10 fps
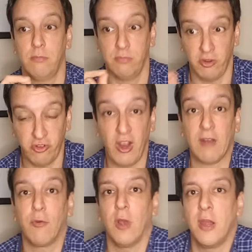to check
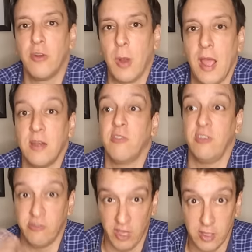for underlying
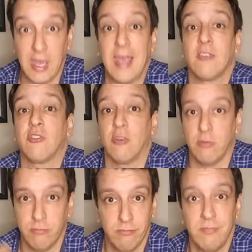disease like
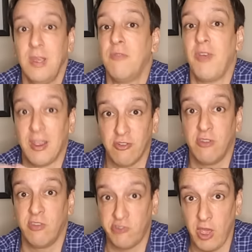cancer,
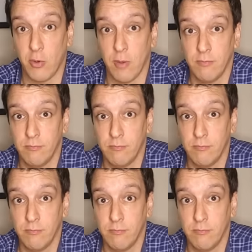infections, et cetera.